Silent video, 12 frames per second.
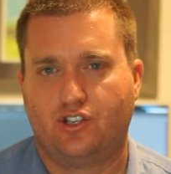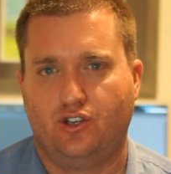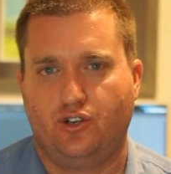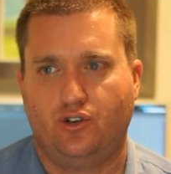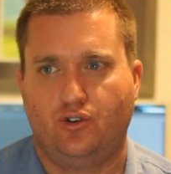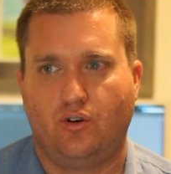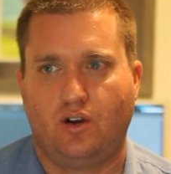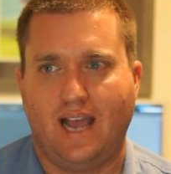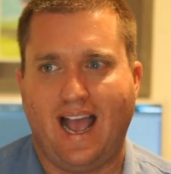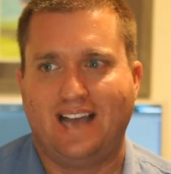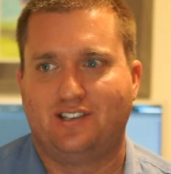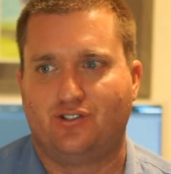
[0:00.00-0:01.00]
to
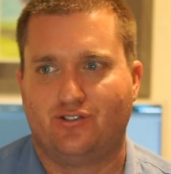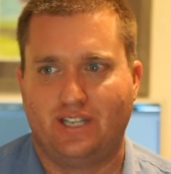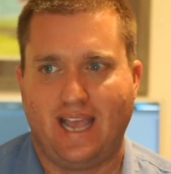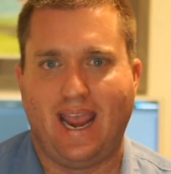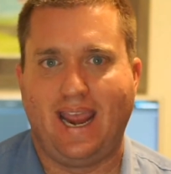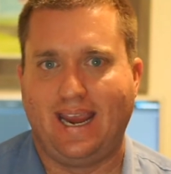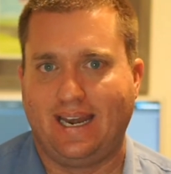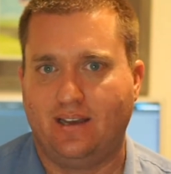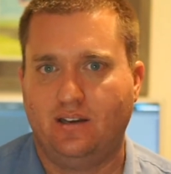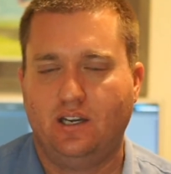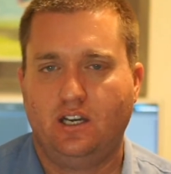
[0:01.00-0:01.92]
ascertain